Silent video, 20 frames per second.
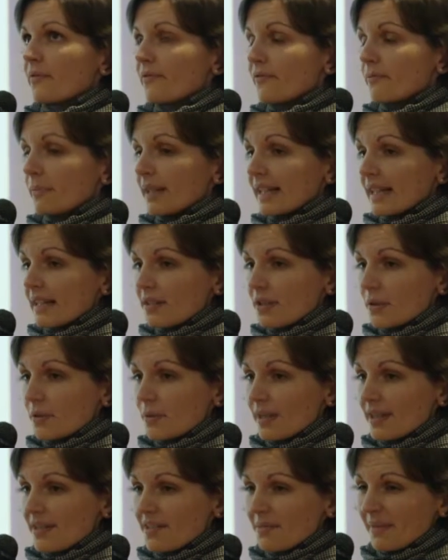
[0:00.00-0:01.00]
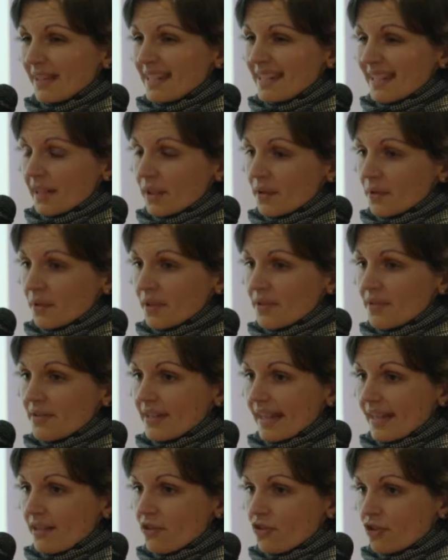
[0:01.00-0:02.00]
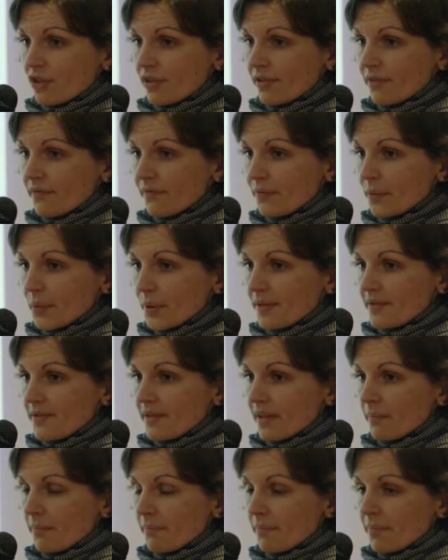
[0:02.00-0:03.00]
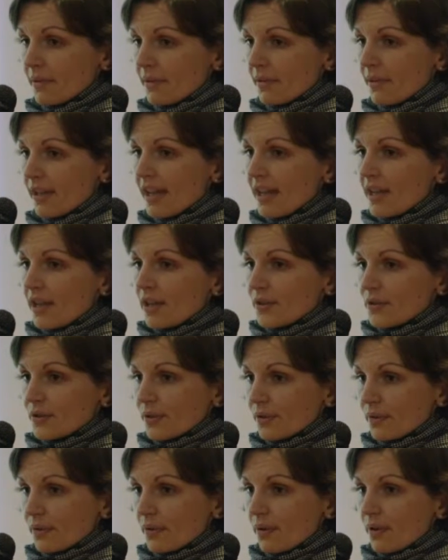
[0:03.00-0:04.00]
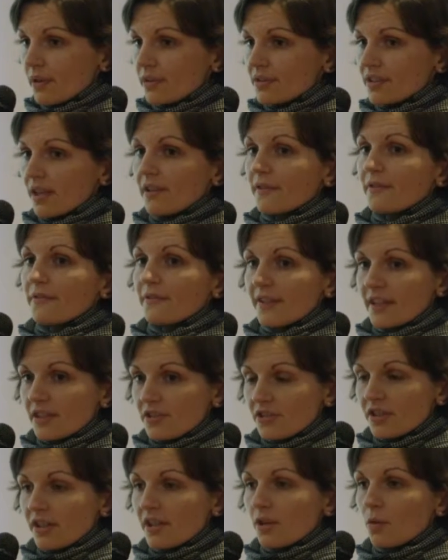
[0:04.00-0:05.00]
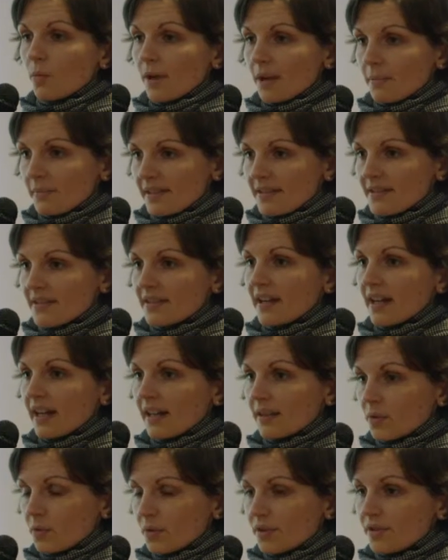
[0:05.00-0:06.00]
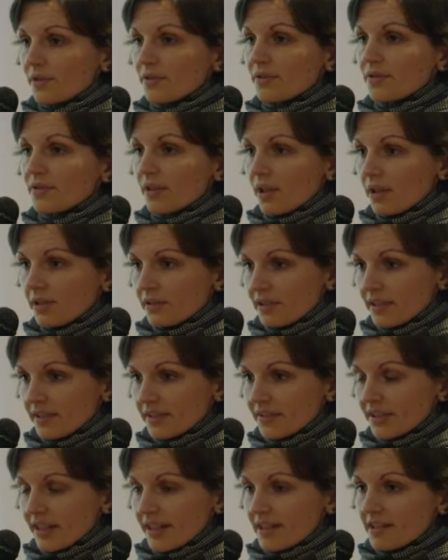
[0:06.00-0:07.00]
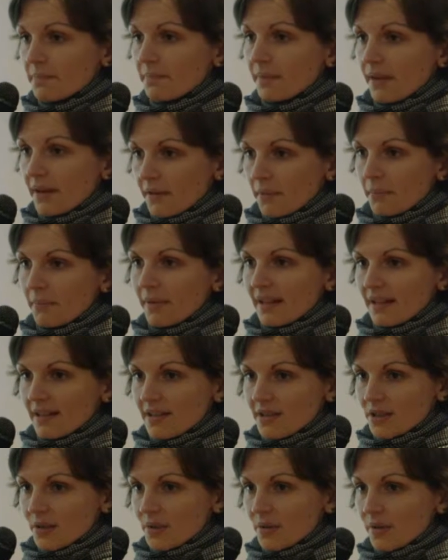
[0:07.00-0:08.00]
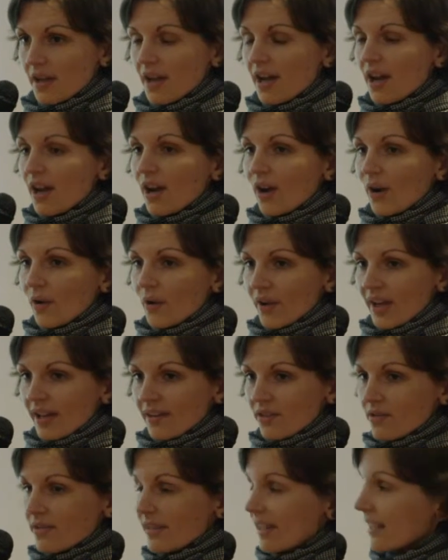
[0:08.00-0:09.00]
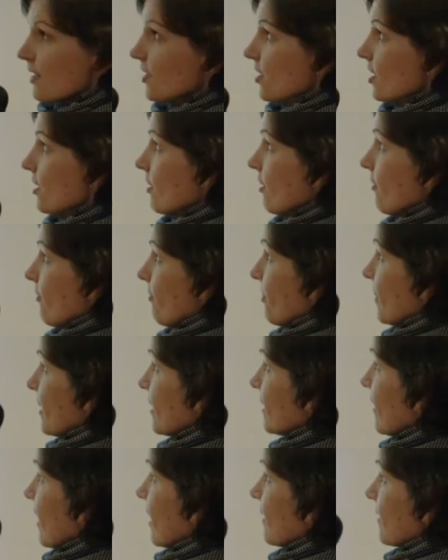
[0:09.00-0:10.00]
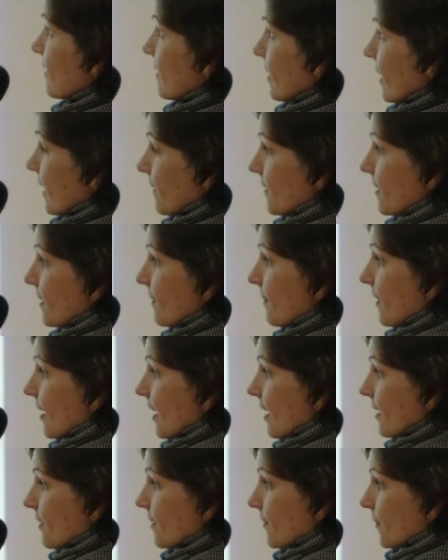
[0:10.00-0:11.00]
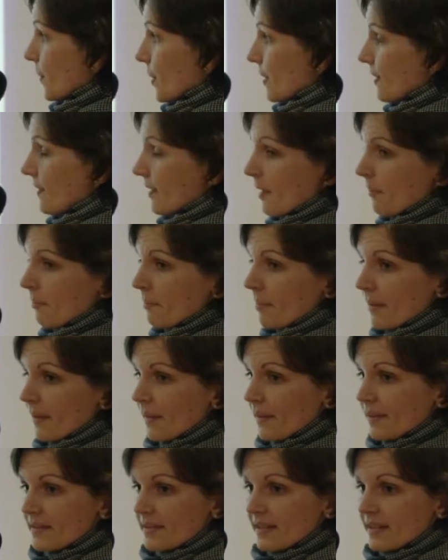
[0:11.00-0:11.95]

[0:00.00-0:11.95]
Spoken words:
militarism and heroization. For example, so-called official women's 100 or sotnyas as paramilitary organization of Maidan self-defense. For example, these